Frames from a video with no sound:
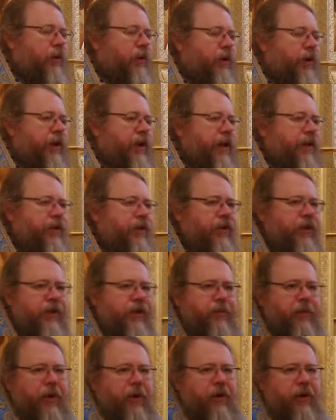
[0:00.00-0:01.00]
The Lord ends
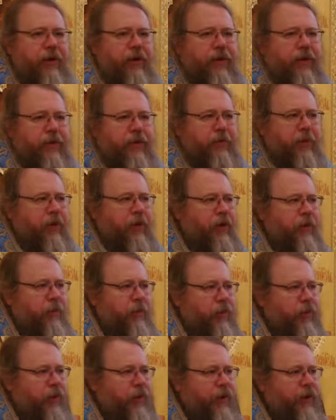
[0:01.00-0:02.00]
this, par this
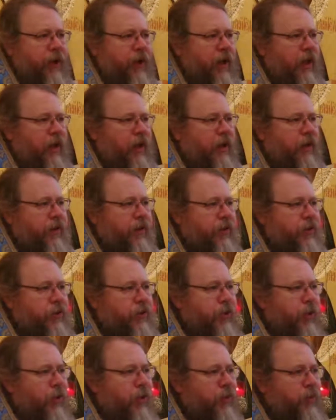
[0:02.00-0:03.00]
parable with, "And the
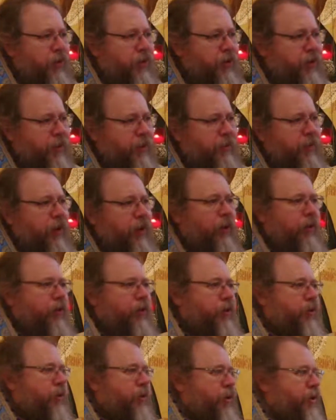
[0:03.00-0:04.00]
stone which the
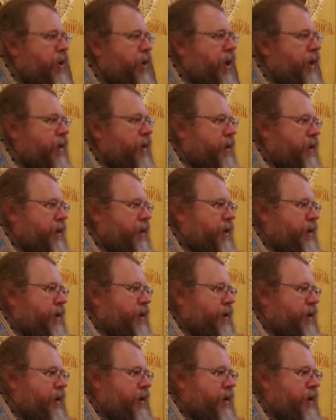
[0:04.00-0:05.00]
builders rejected,
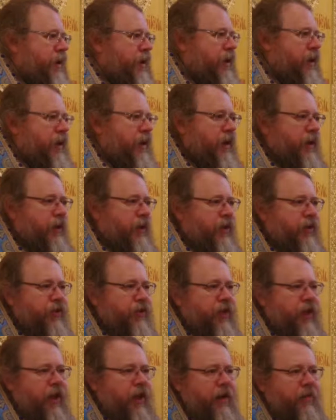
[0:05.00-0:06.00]
the
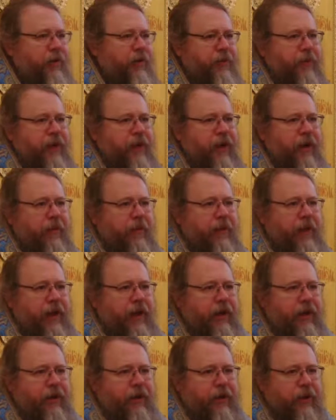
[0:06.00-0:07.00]
same has become the
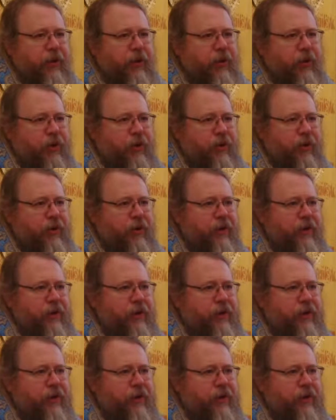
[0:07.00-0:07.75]
head of the corner."